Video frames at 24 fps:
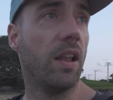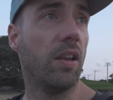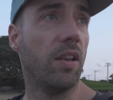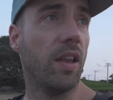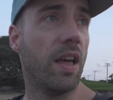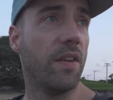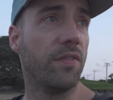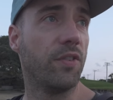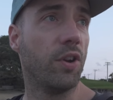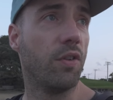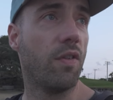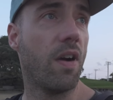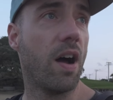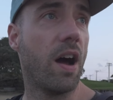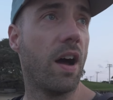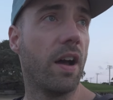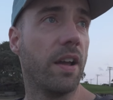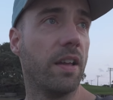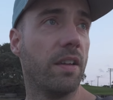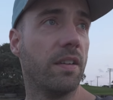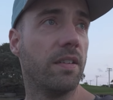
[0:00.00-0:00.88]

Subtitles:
Left or right?